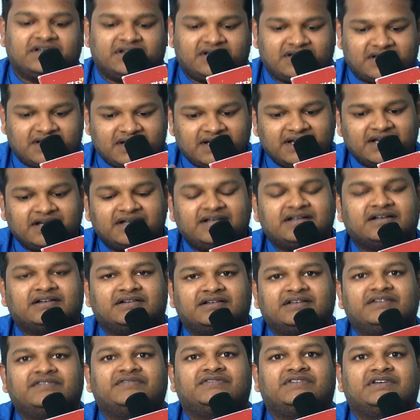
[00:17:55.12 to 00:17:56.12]
creator,
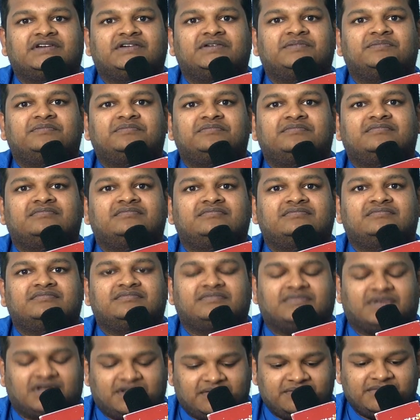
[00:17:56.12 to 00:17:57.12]
if the
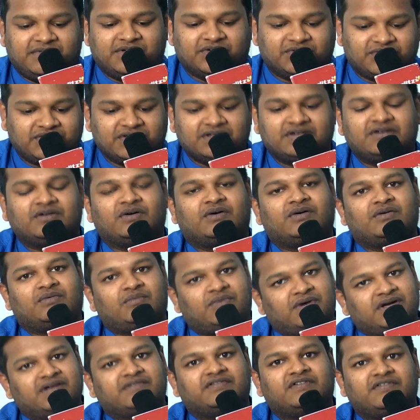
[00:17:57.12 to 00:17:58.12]
music or
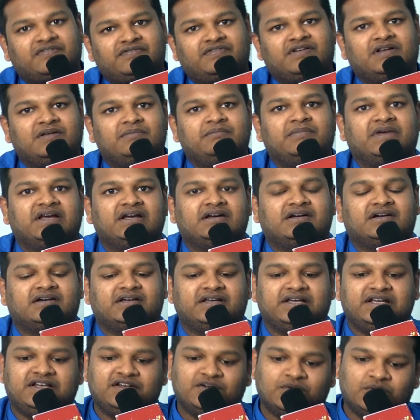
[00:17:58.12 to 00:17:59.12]
whatever filmmaker,
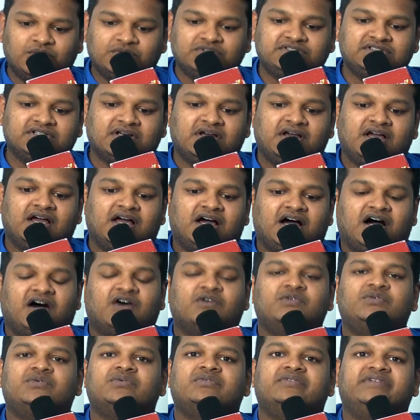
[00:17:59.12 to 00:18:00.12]
he knows how to